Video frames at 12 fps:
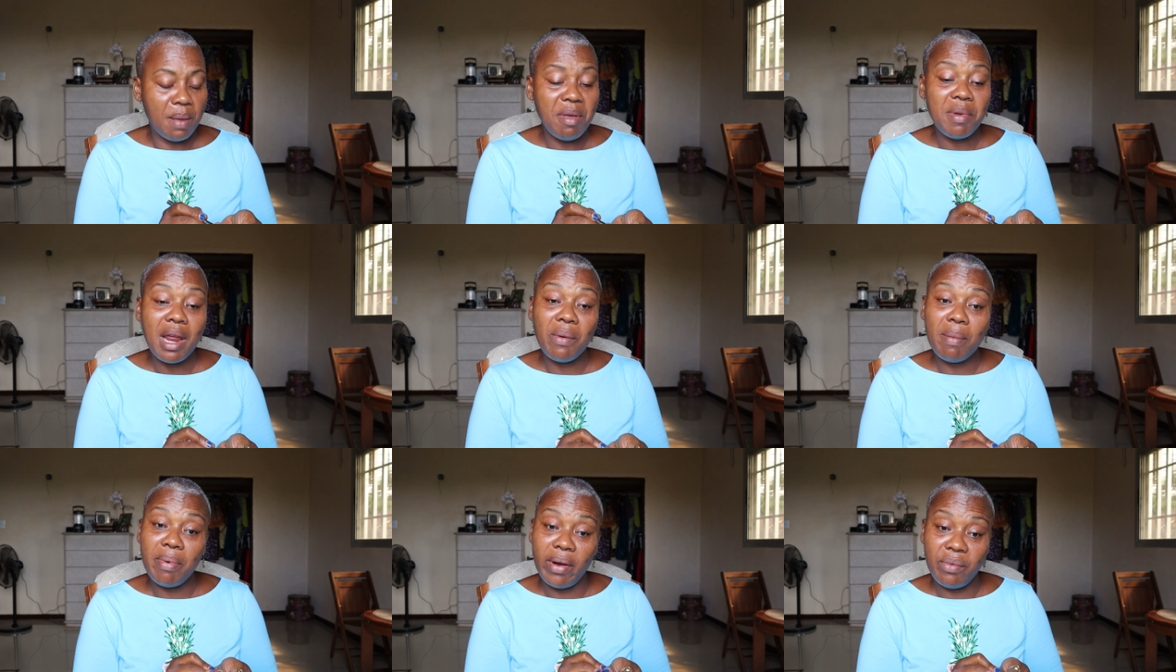that maybe that
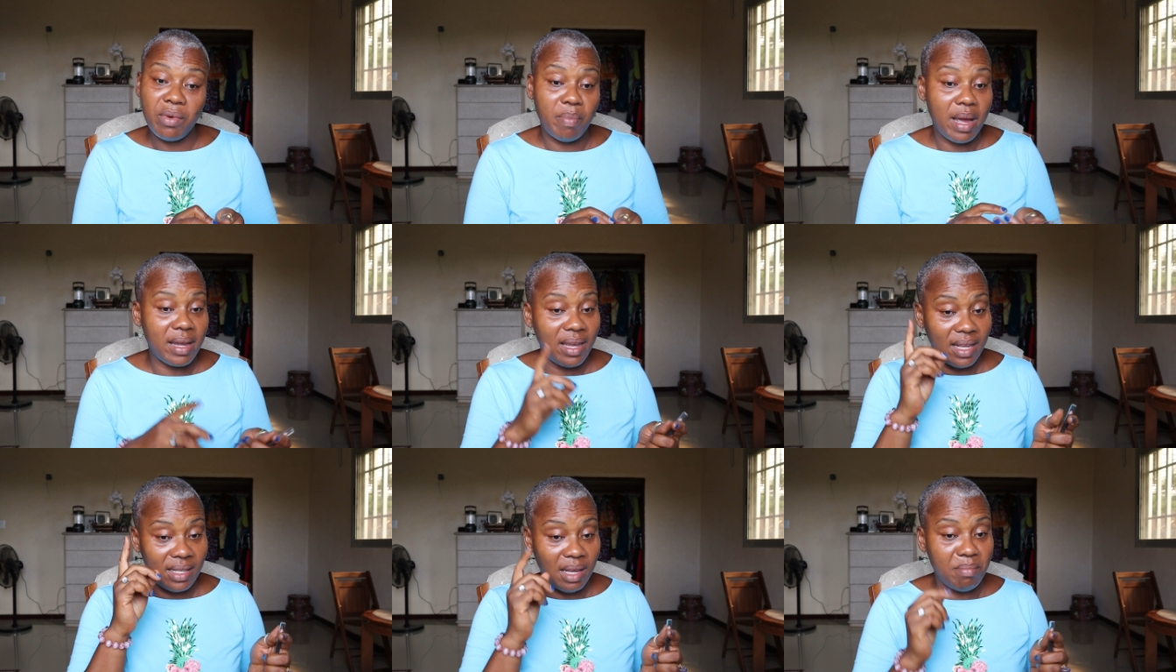what Brian will back
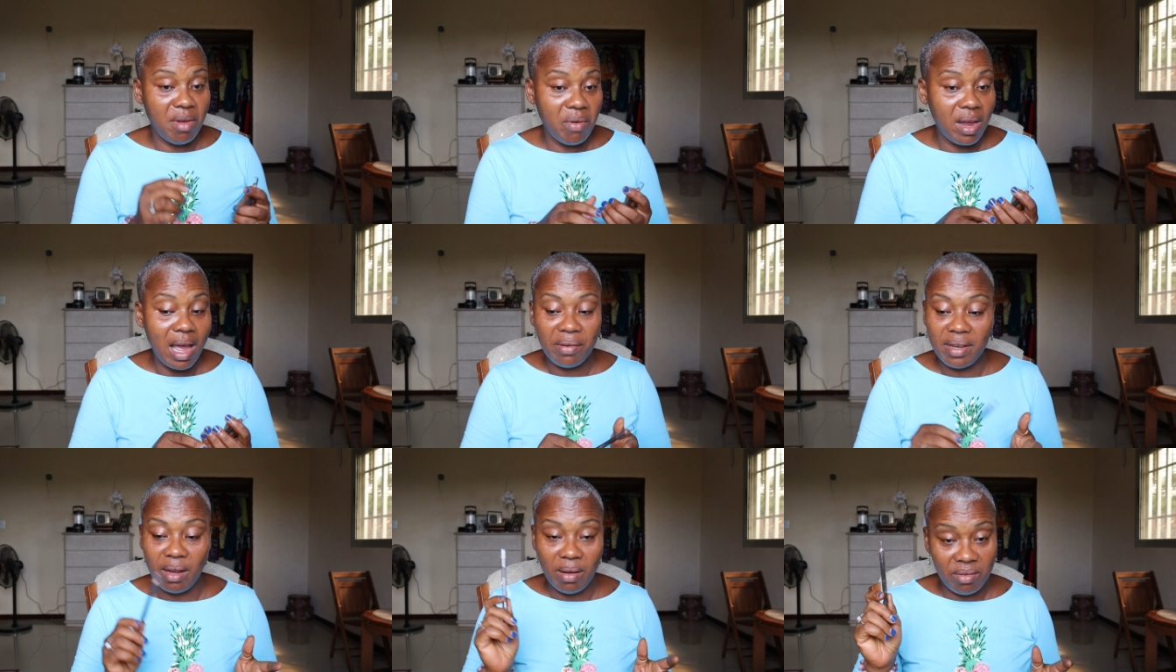and say, maybe
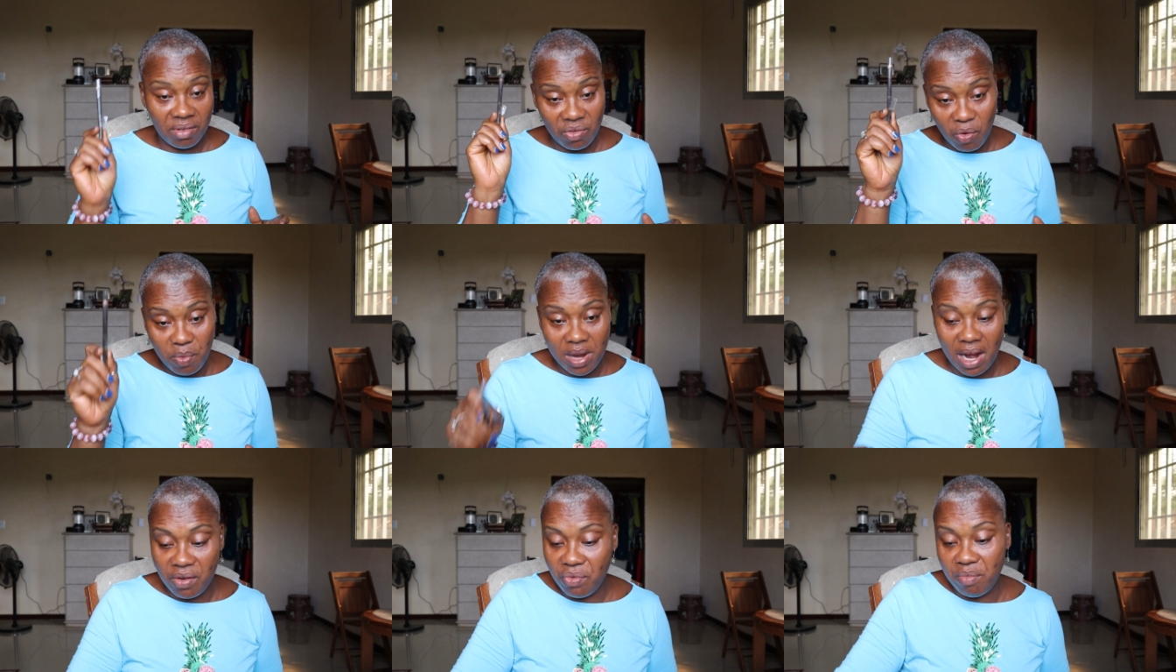out there, I don't know, what
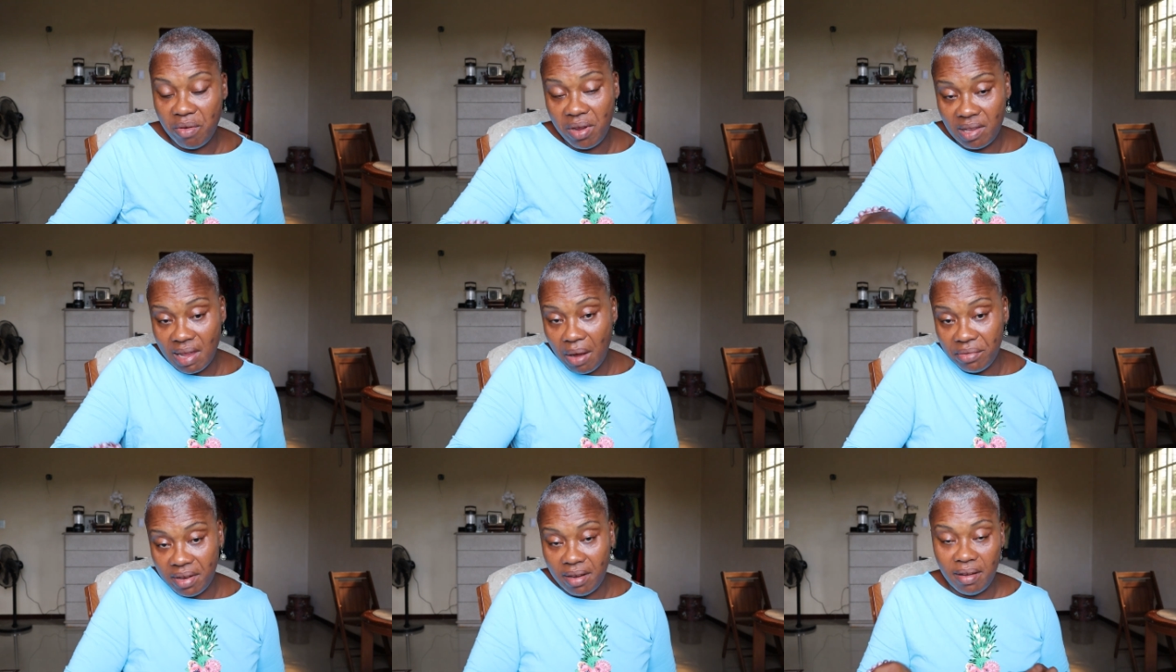not do, maybe it's
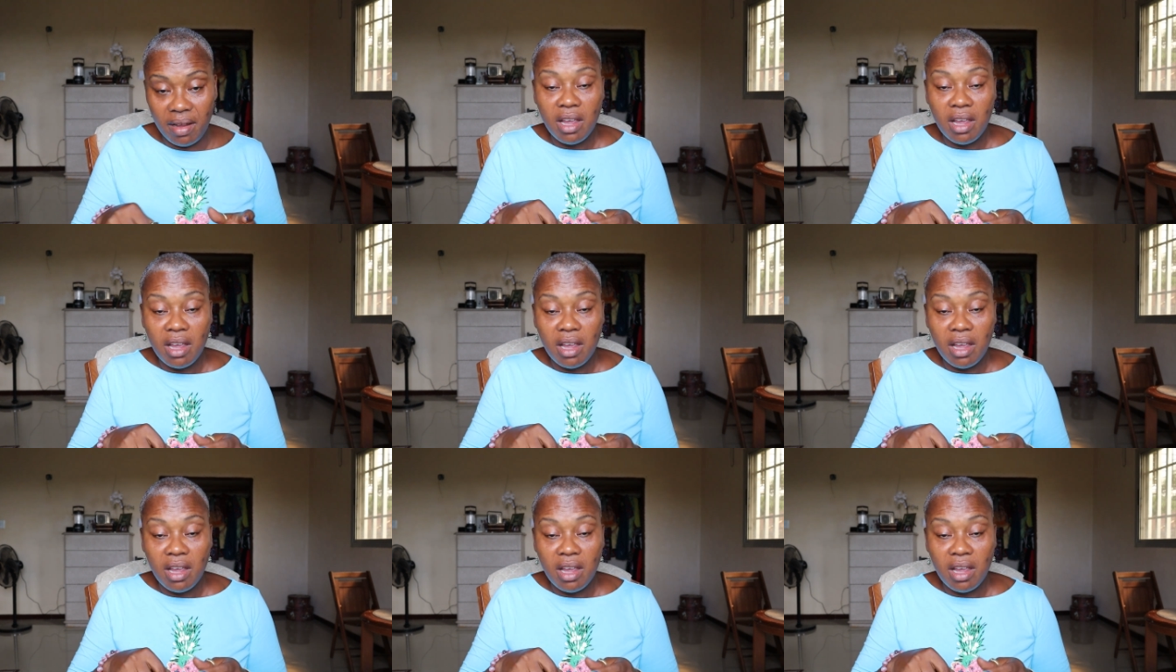out there.